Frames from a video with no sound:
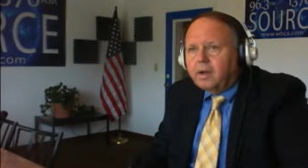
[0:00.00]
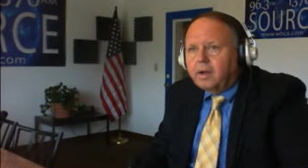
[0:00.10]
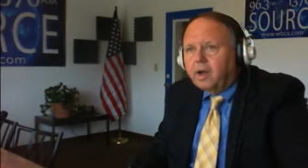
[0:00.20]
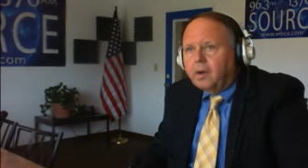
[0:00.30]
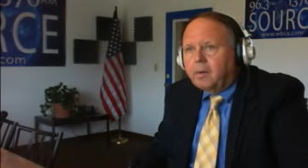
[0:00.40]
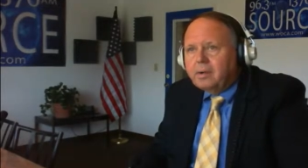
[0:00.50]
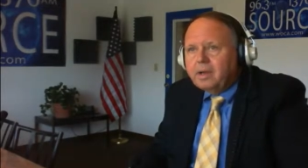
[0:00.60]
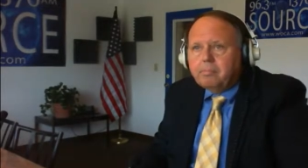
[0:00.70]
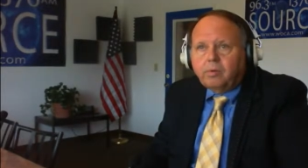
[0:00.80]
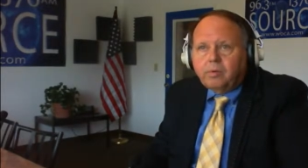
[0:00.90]
uh,
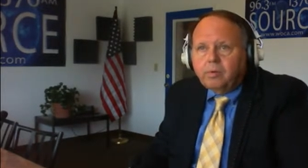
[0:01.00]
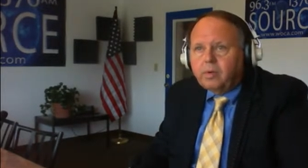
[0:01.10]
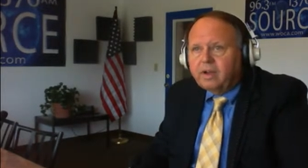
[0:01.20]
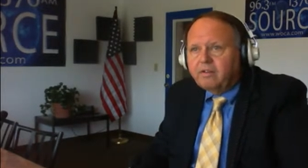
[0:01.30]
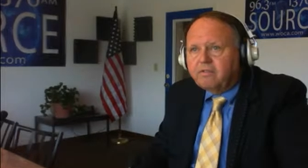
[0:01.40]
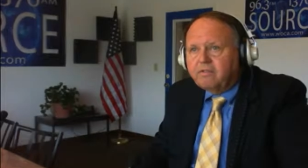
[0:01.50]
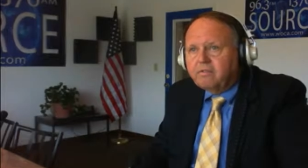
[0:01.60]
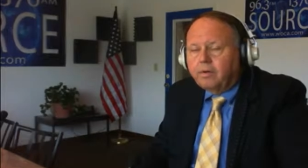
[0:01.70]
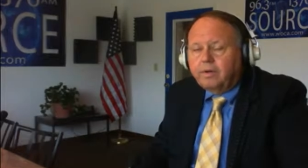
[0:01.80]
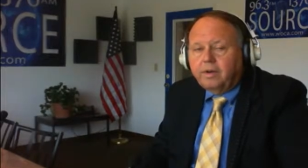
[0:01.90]
people who have
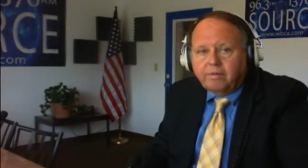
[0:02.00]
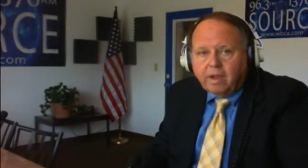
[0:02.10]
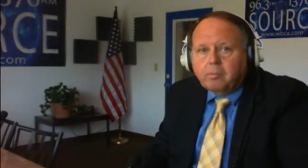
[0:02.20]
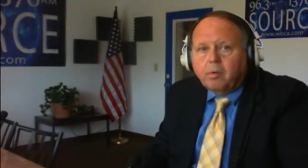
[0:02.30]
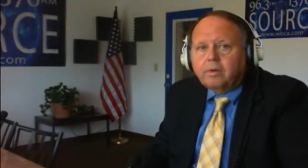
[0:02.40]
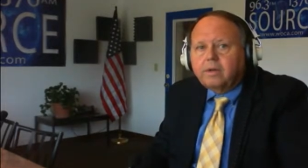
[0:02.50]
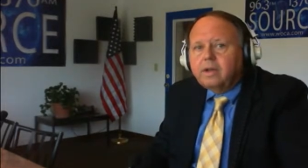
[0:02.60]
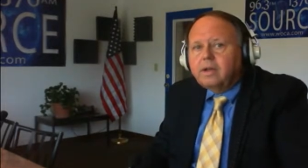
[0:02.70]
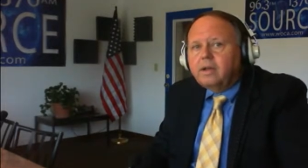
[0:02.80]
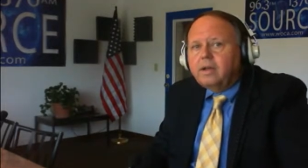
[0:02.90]
are disabled
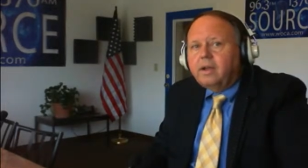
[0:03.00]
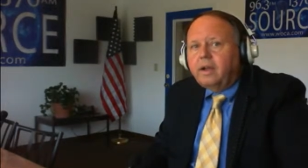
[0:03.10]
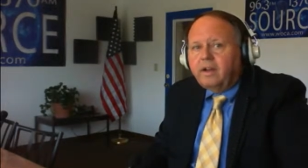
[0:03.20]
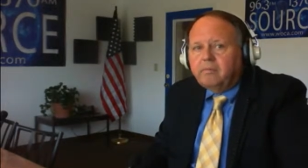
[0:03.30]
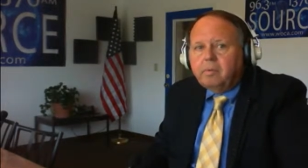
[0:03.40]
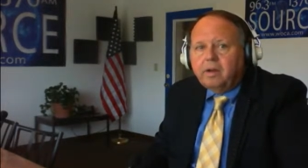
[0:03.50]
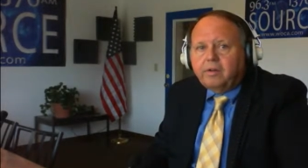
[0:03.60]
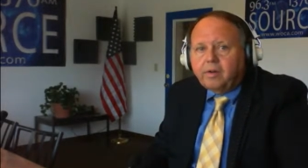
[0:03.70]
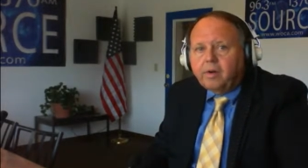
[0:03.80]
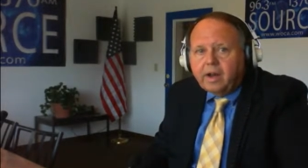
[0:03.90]
and have been
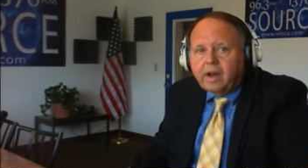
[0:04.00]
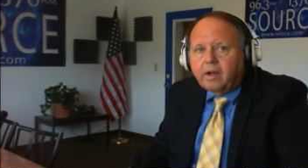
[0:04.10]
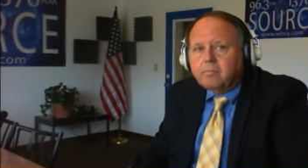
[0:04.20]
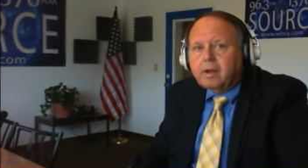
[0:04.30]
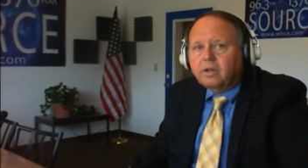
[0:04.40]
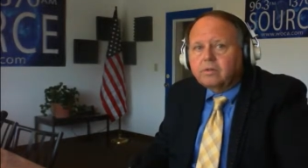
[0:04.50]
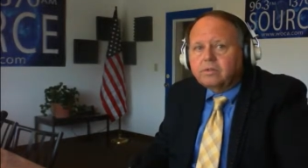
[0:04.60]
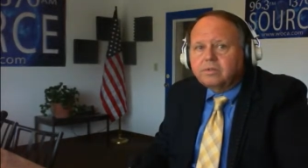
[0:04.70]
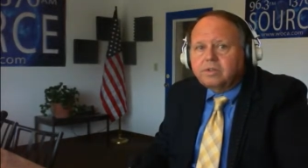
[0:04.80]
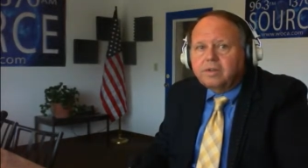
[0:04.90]
turned down by
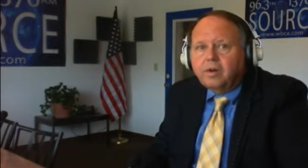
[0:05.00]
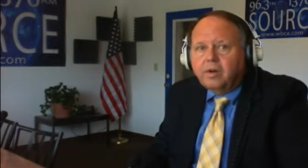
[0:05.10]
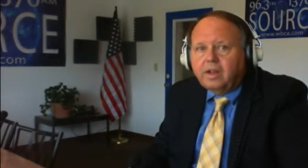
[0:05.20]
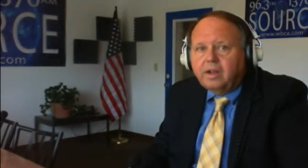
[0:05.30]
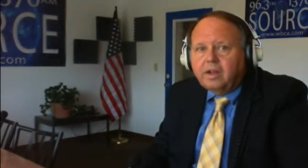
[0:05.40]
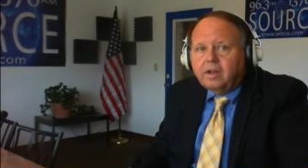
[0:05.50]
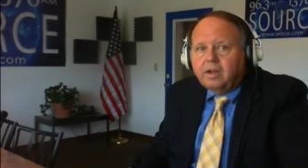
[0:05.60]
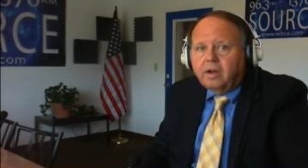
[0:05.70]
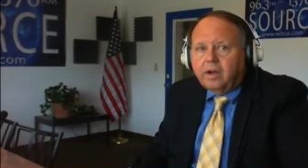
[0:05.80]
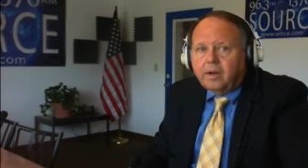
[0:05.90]
Social Security.
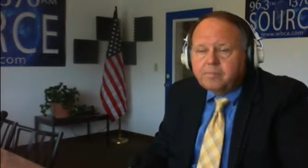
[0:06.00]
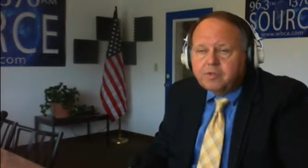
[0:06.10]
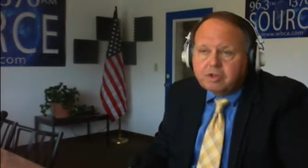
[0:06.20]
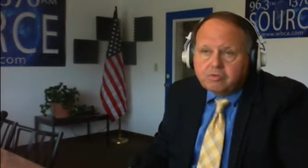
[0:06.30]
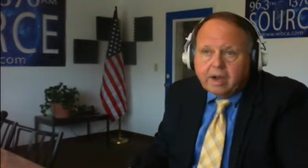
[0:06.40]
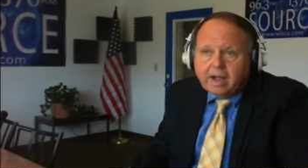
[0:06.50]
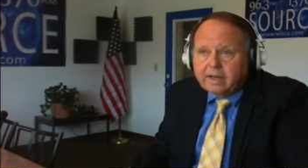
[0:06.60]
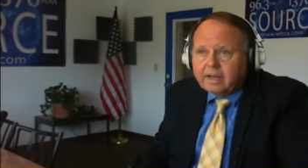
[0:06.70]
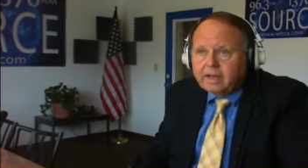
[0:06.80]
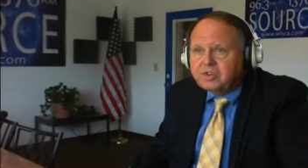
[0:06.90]
Uh, she tried a
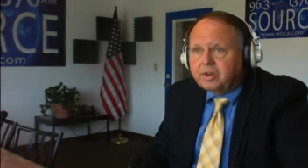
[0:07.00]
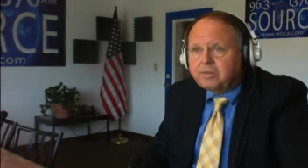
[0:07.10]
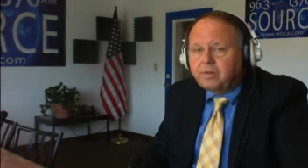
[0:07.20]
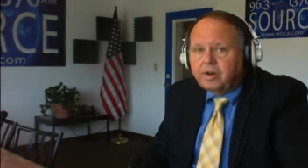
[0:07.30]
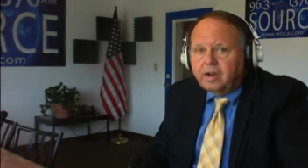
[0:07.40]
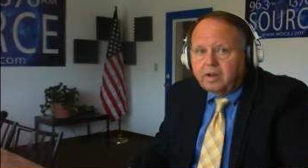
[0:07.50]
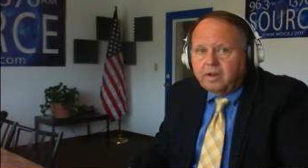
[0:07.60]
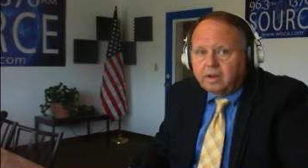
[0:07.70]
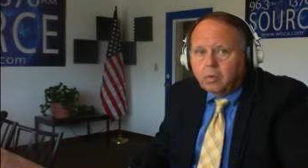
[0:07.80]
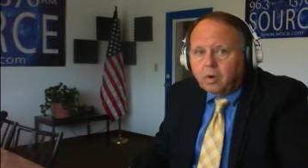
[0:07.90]
case yesterday
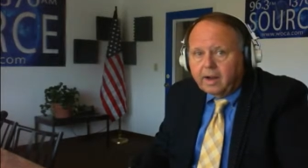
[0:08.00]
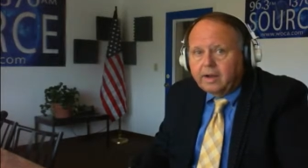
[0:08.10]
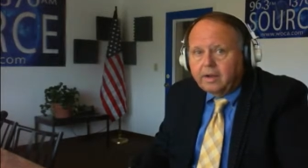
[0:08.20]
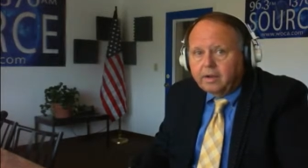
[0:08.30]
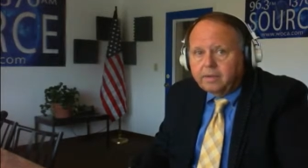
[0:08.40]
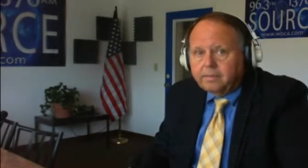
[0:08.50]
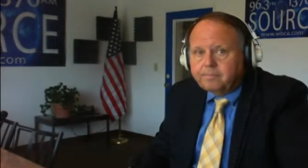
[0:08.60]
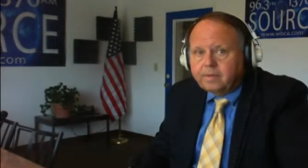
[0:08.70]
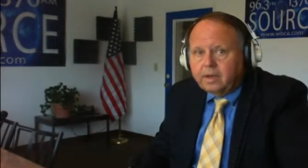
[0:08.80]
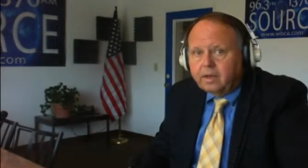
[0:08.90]
in Orlando,
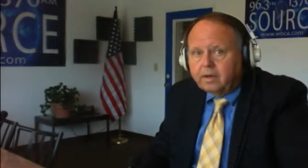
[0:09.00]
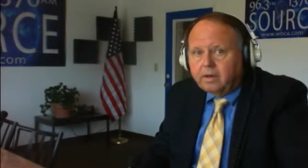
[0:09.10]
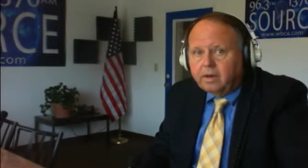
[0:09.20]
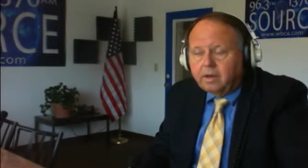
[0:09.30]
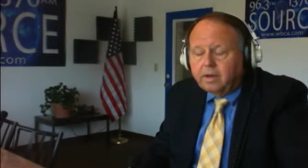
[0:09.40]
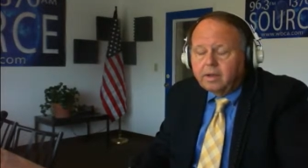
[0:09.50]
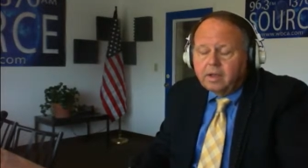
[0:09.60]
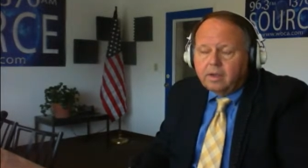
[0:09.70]
and uh,